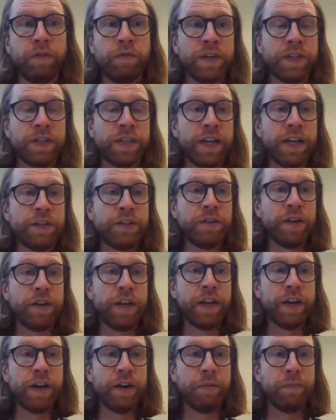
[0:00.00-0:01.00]
conversation
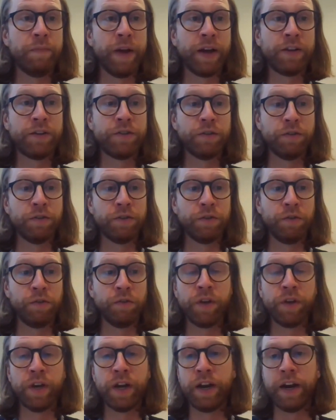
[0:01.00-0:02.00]
here back to
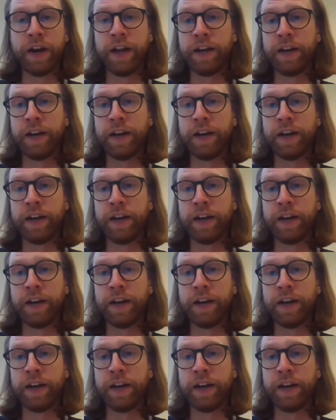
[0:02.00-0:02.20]
Gunnar,